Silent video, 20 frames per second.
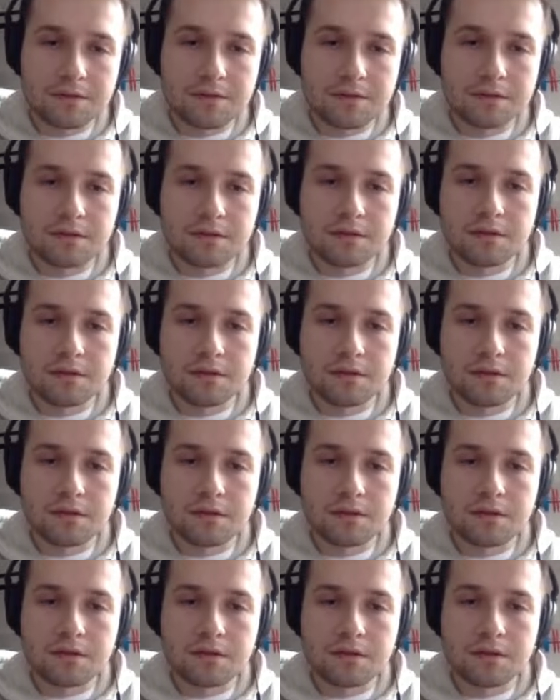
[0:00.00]

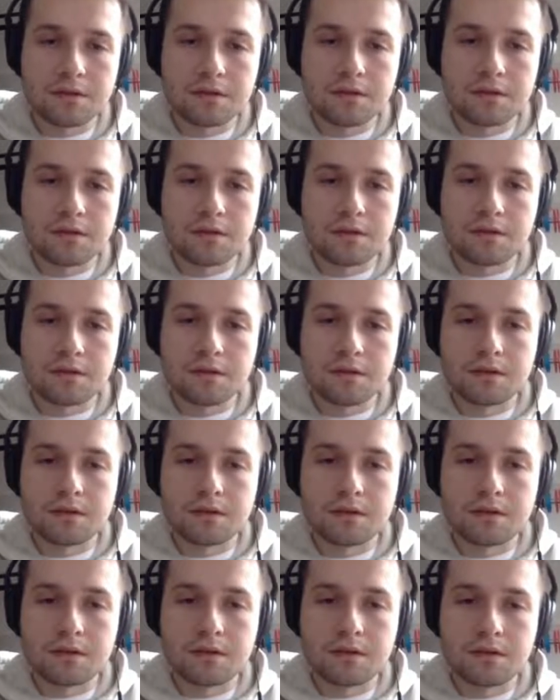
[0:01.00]
(no one is talking)